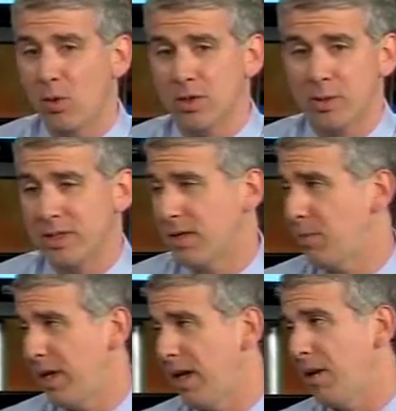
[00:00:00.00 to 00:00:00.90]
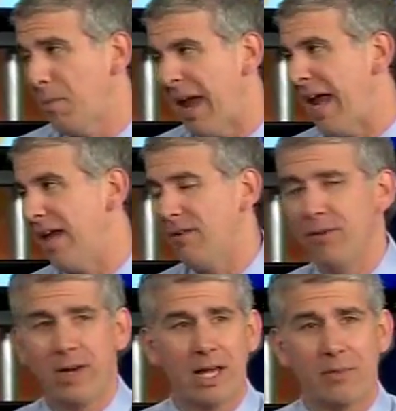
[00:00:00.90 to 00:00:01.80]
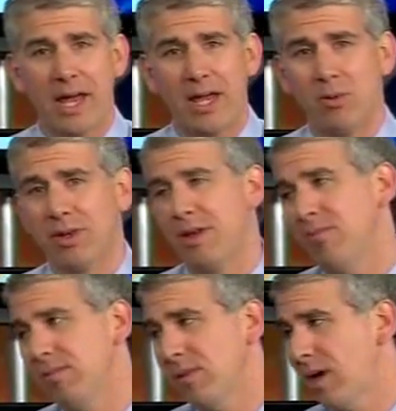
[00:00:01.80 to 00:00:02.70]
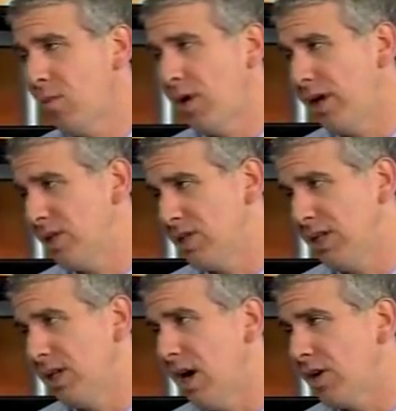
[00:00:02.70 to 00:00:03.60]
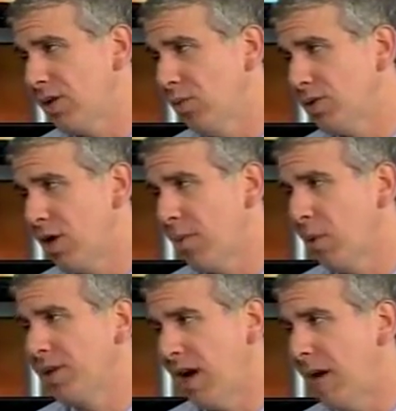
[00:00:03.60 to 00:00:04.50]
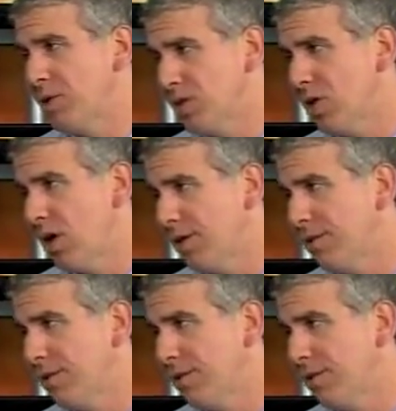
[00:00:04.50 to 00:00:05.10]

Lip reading: of course, what I said at the beginning, pain. If you get pain with them, come on in and see the doctor. We'll talk about what the options are.